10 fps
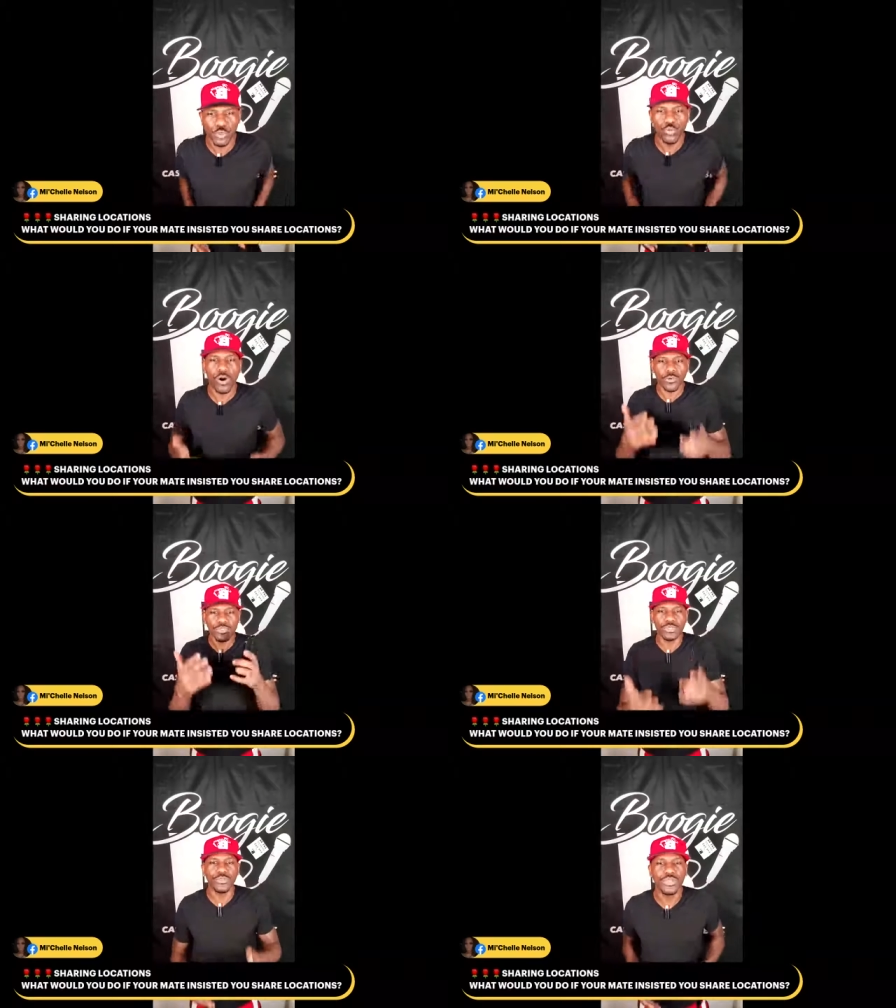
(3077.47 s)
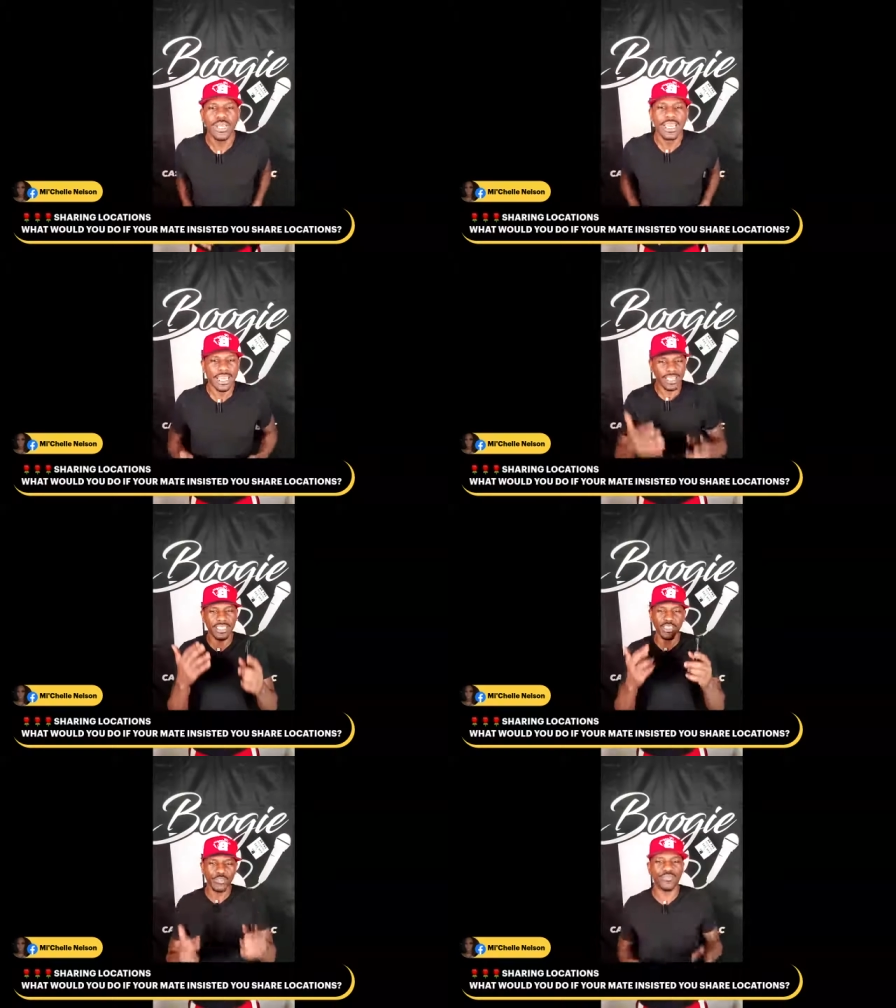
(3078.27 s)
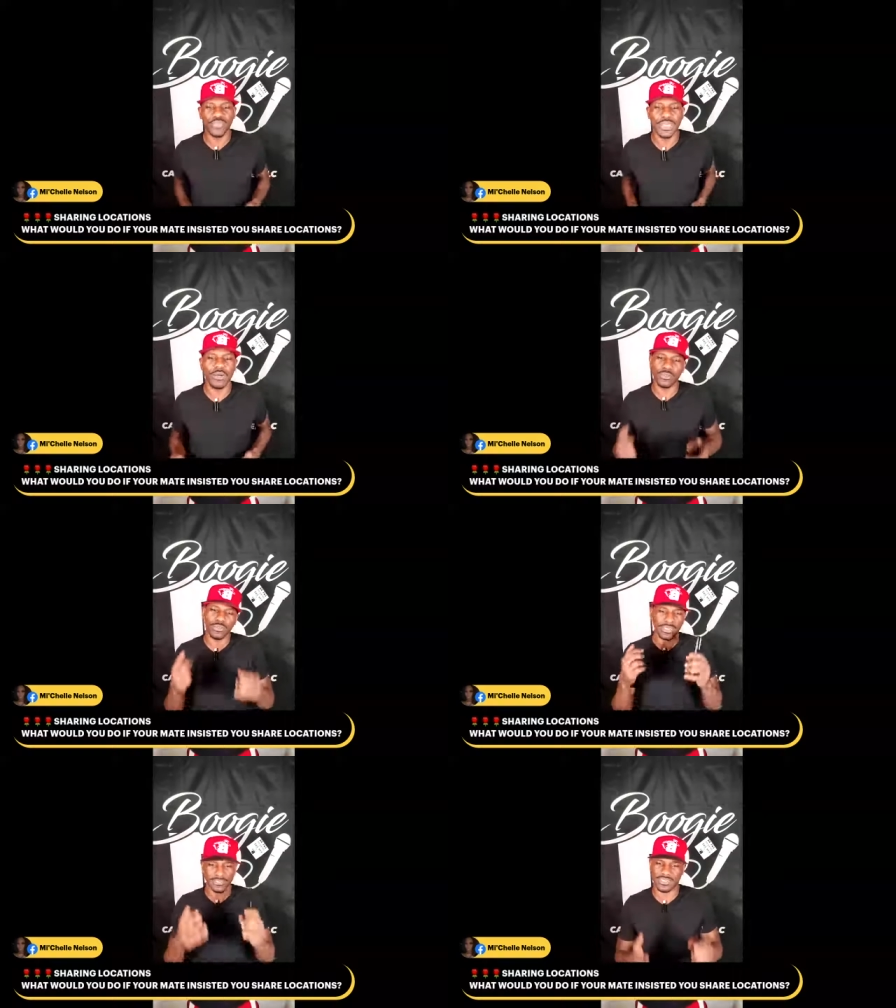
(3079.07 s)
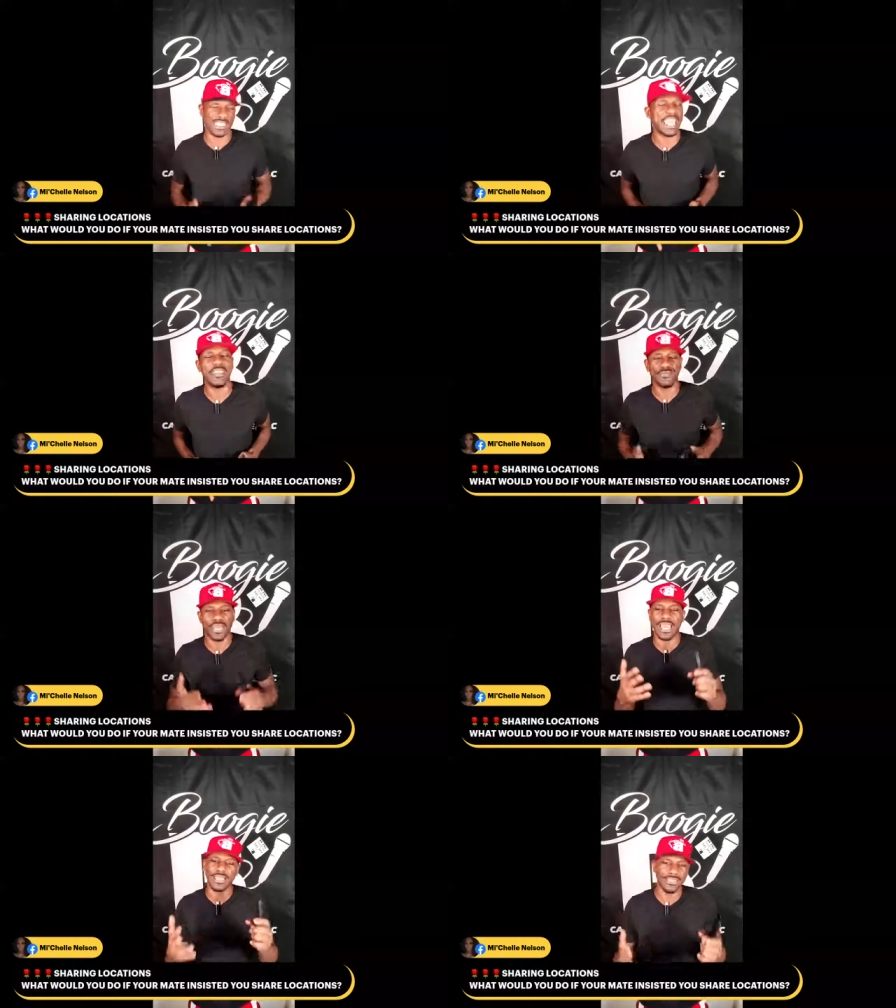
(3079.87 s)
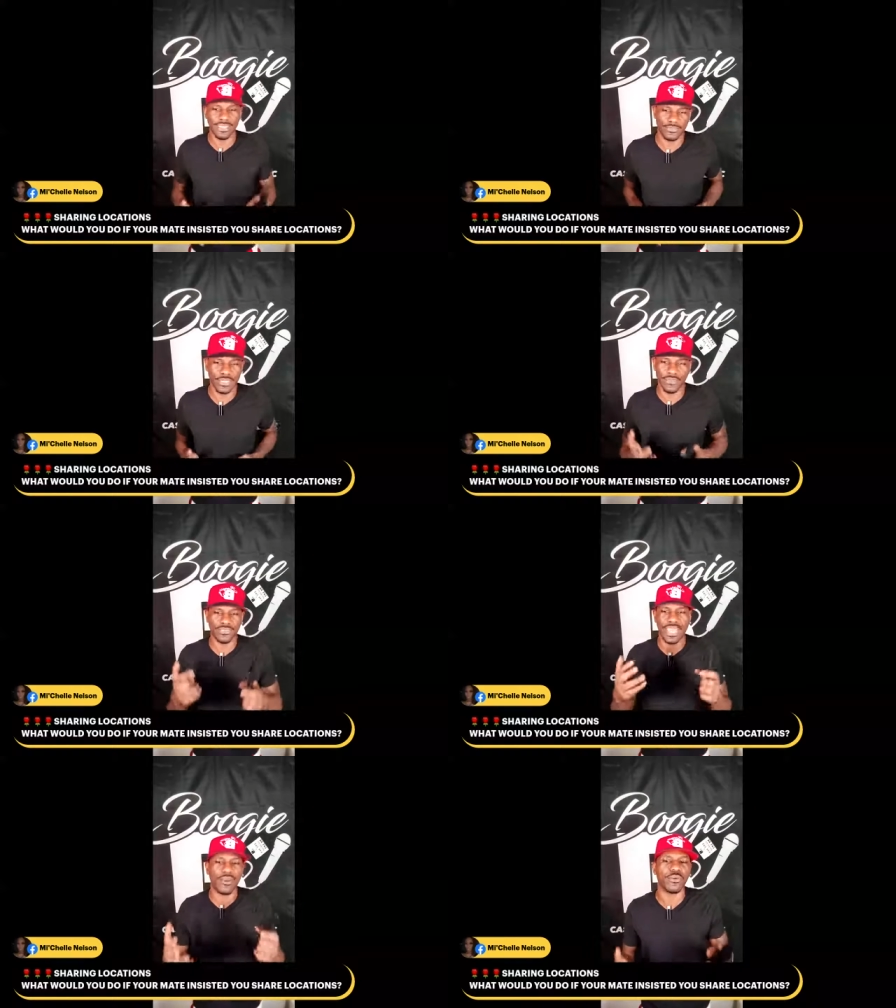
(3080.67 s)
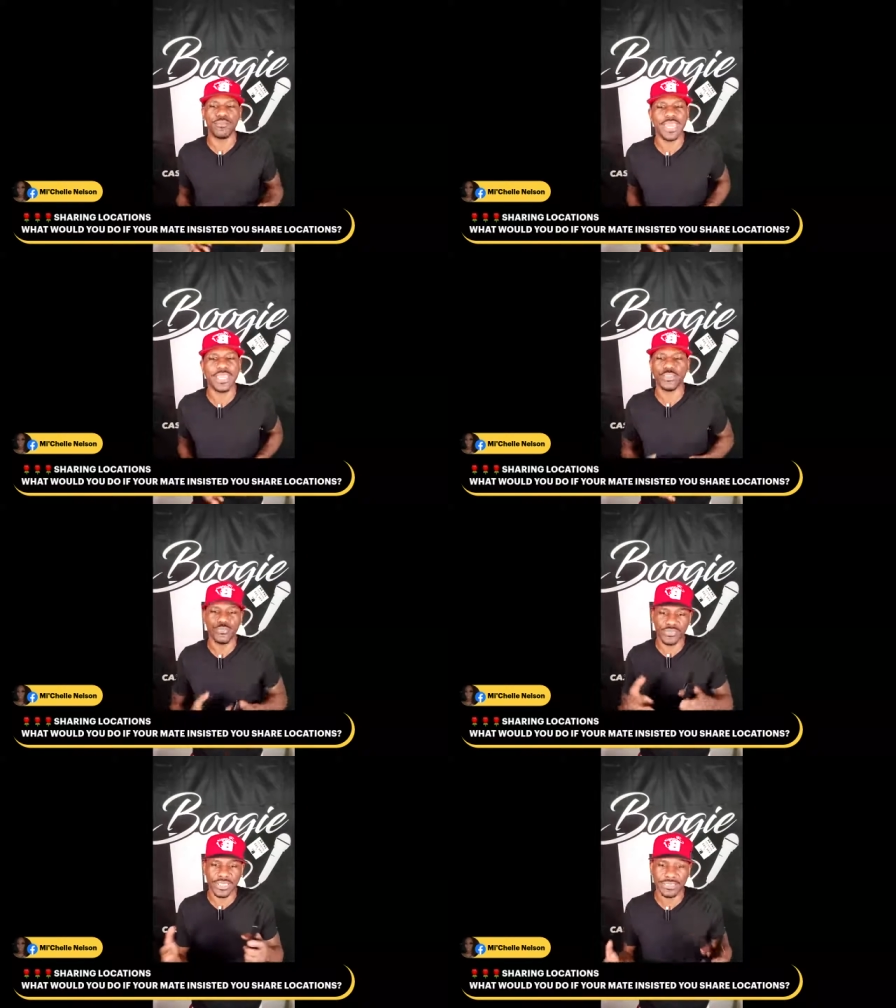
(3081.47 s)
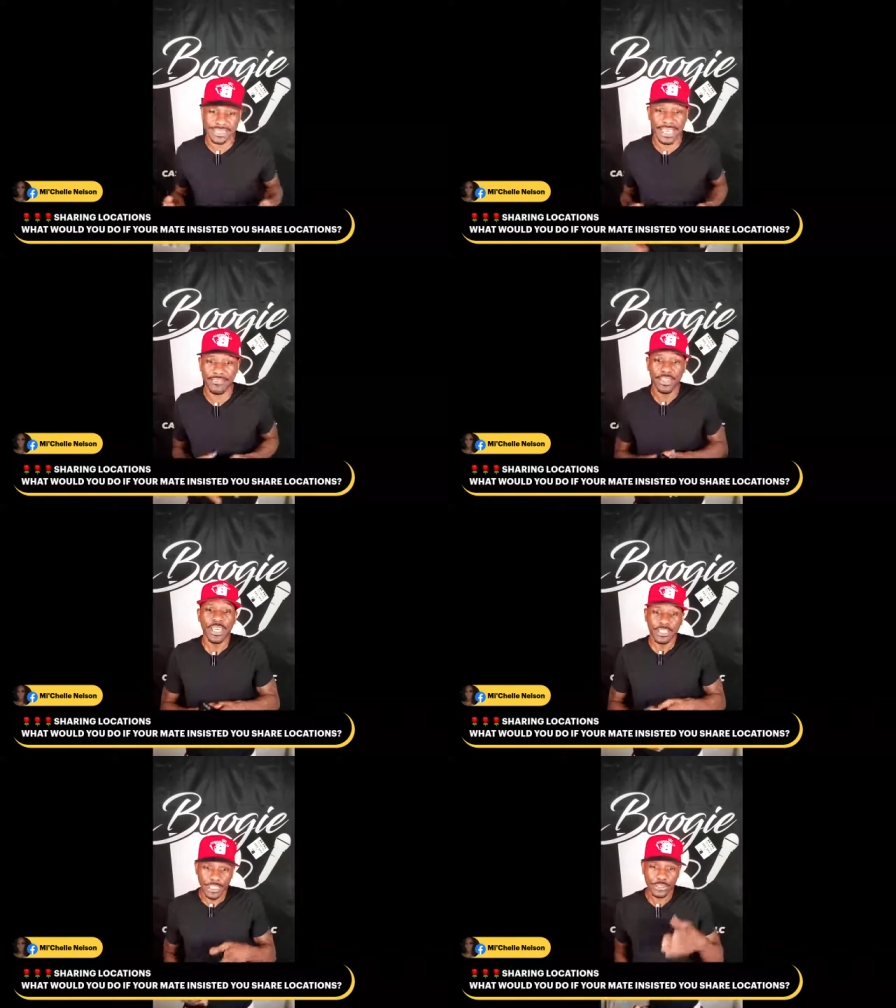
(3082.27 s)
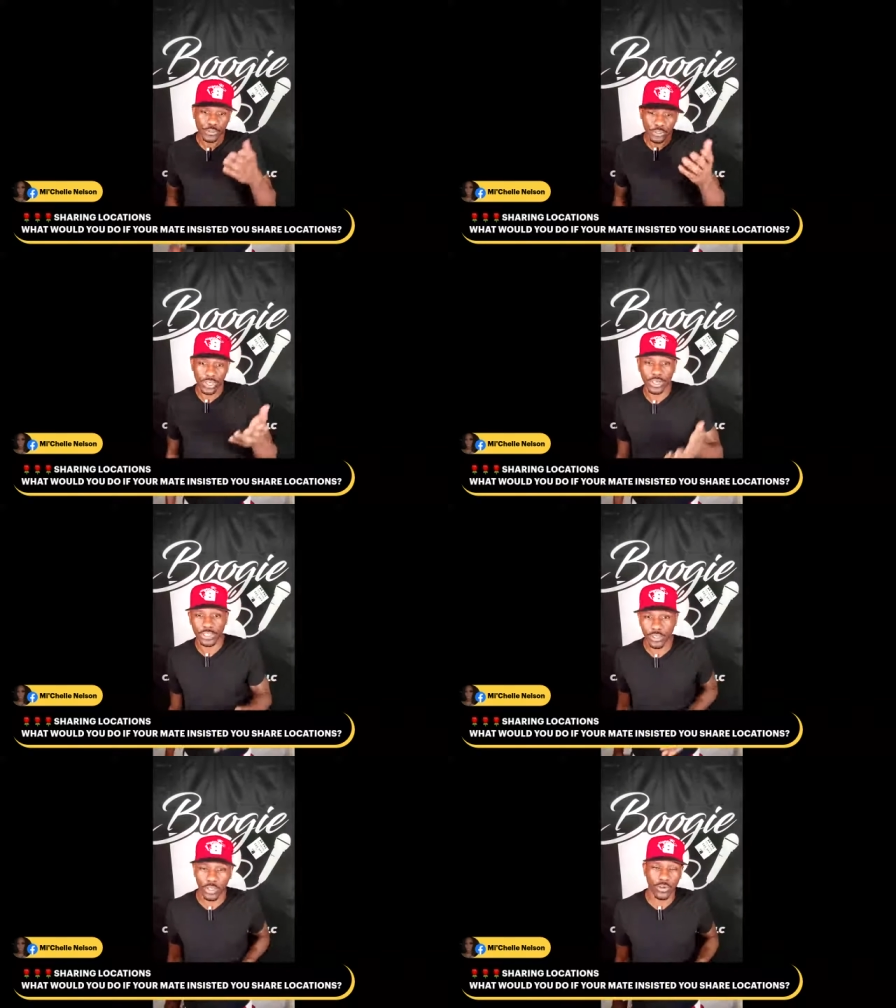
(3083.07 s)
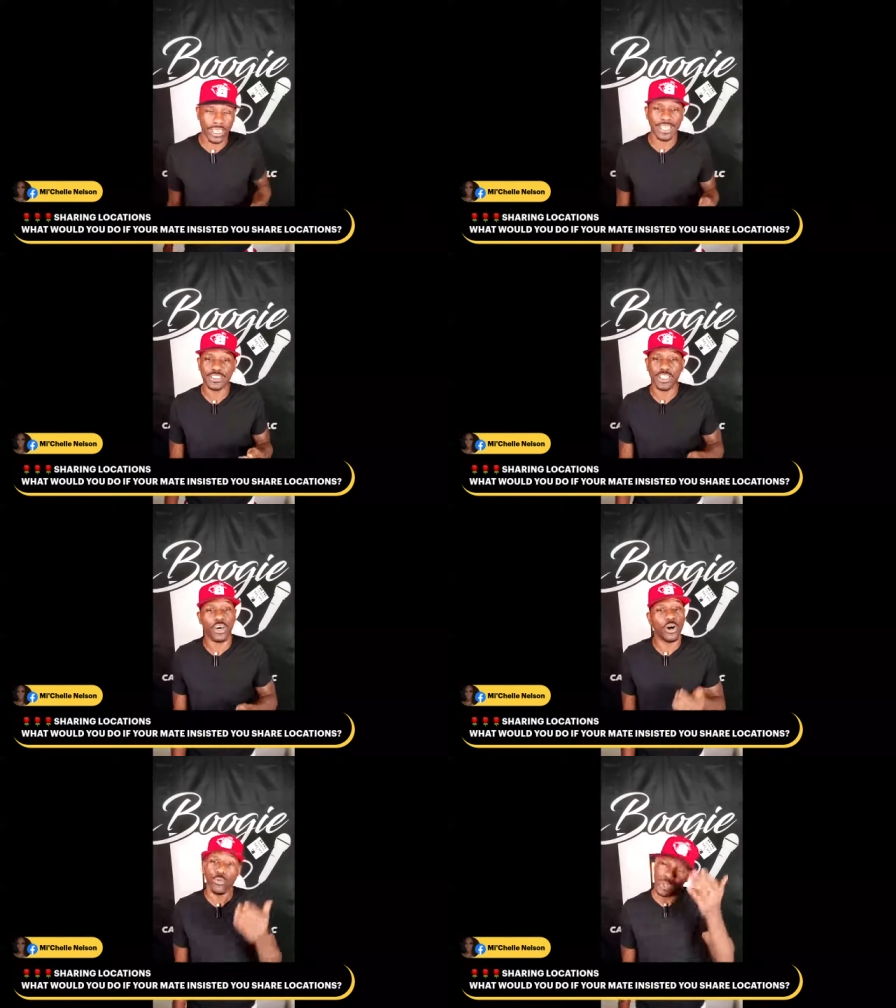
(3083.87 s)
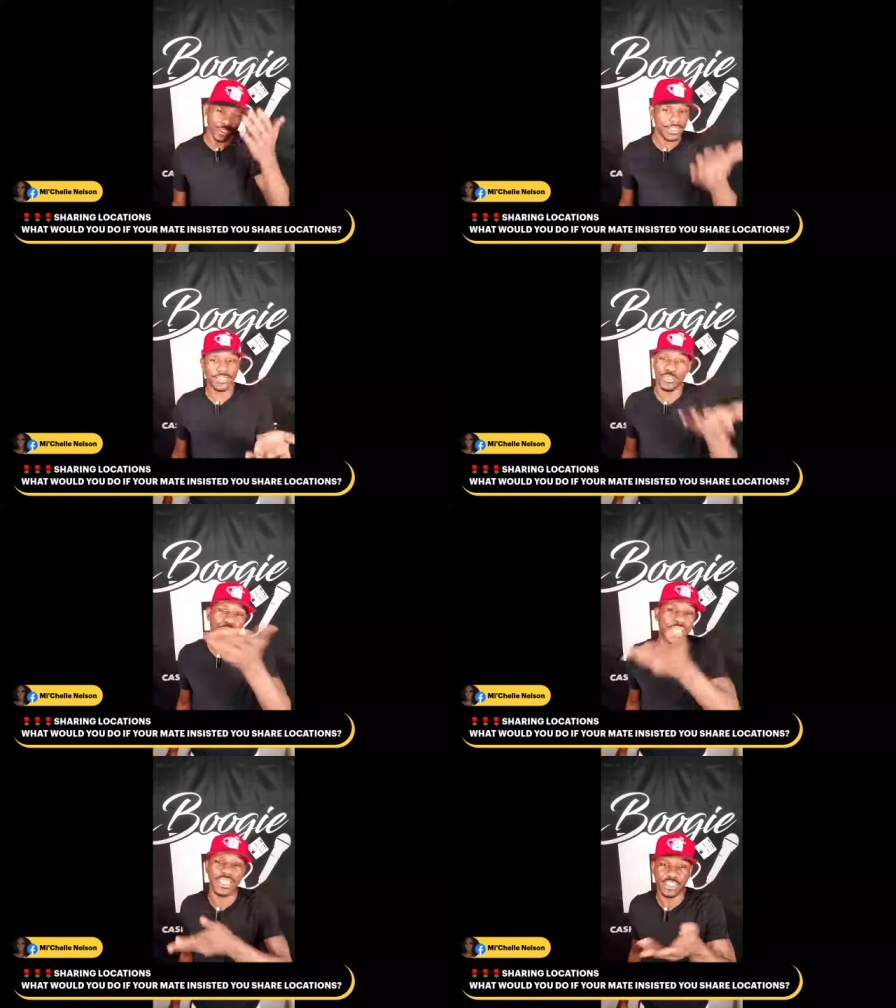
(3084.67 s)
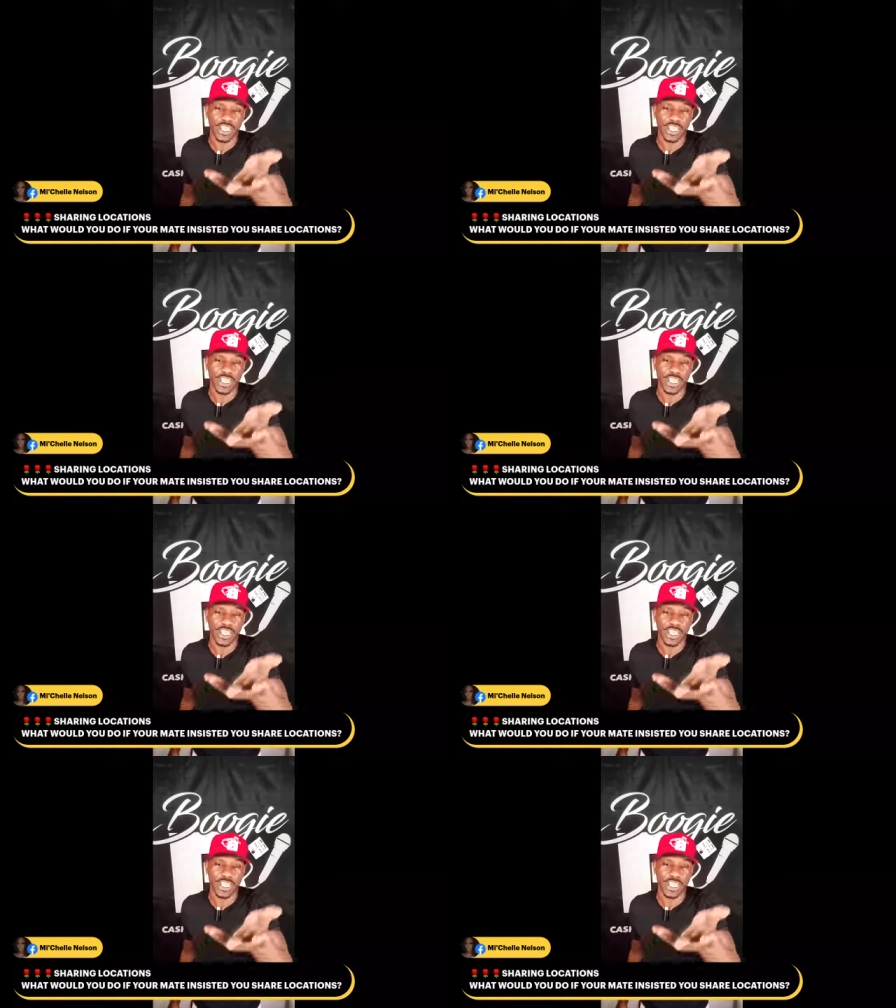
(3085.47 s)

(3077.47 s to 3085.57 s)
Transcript: you want to, and you feel safe, like that, that'll make you feel safe, that you turn your location on, well, then do that.